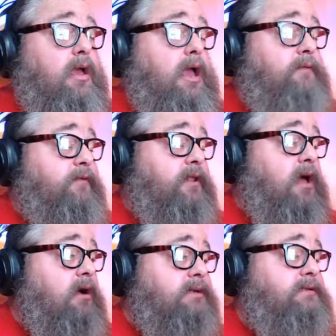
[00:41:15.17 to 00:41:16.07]
And for the
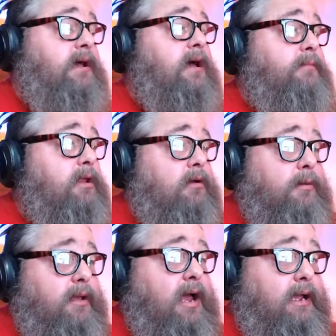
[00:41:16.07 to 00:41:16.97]
longest time,
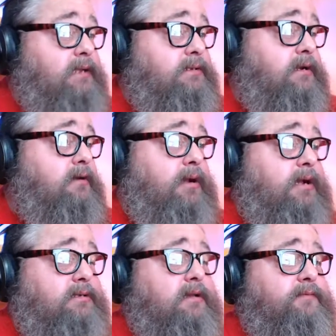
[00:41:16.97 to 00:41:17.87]
I considered
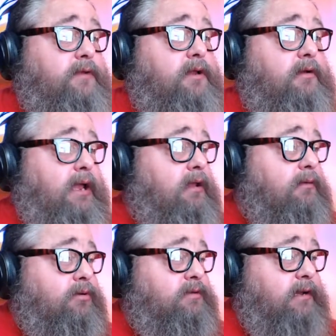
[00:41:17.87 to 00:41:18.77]
myself, a
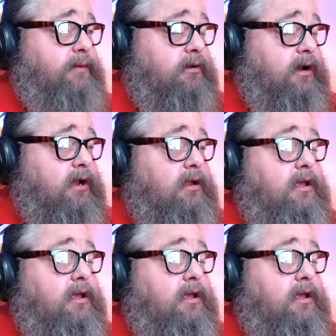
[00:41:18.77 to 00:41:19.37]
liberal Democrat.